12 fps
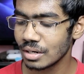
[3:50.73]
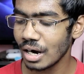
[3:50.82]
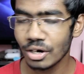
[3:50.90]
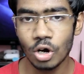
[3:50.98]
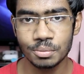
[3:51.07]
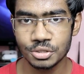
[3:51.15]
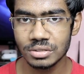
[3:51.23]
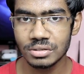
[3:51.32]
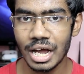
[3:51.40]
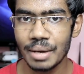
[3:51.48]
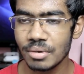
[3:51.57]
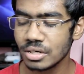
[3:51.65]
card
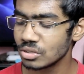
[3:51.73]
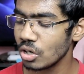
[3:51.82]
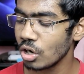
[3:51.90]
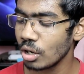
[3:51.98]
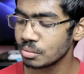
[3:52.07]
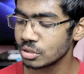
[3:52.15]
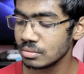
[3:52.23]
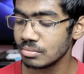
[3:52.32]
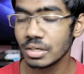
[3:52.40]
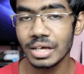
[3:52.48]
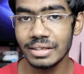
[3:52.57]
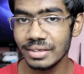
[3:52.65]
option, hybrid slot
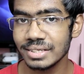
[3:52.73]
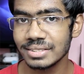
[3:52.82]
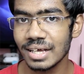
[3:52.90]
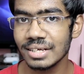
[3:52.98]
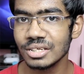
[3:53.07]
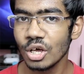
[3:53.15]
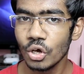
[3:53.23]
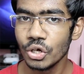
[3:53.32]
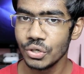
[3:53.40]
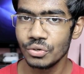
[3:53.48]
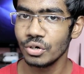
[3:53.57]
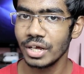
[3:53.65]
option, but in this case
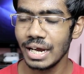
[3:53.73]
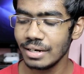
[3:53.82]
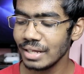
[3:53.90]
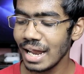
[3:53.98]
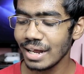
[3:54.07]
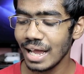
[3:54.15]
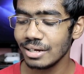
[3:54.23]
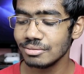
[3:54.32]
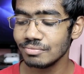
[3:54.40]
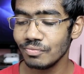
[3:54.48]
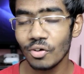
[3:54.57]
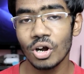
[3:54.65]
you don't get that,
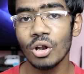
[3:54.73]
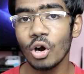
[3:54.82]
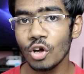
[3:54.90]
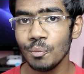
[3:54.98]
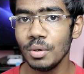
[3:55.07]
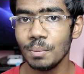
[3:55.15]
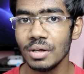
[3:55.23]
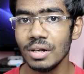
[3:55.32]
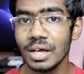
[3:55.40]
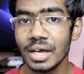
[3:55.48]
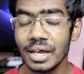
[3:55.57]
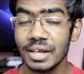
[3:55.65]
and for a lot of
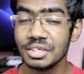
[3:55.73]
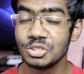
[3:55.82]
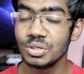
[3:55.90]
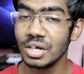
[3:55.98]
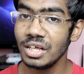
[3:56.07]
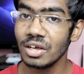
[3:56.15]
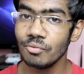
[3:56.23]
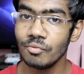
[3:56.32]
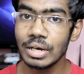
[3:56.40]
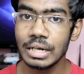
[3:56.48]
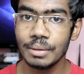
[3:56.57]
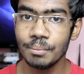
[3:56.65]
people it is really a
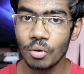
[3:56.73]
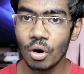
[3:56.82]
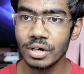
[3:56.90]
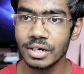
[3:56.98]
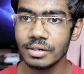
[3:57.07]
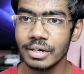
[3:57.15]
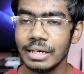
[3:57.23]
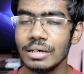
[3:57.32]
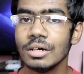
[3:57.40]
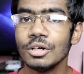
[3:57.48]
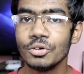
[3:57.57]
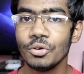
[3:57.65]
very important
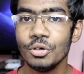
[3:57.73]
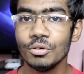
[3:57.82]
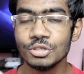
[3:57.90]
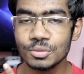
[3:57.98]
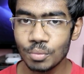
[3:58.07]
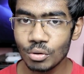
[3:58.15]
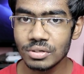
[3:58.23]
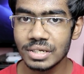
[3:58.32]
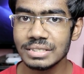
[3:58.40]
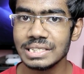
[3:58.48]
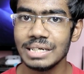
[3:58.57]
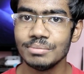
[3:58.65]
thing to use both
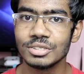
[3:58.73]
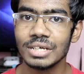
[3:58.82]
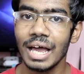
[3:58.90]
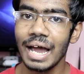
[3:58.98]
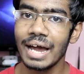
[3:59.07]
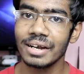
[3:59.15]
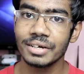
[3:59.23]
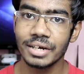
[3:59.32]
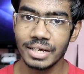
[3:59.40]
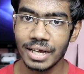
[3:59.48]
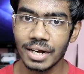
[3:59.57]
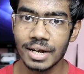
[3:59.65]
the SIMs and a
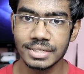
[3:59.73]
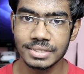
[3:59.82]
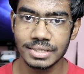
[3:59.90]
dedicated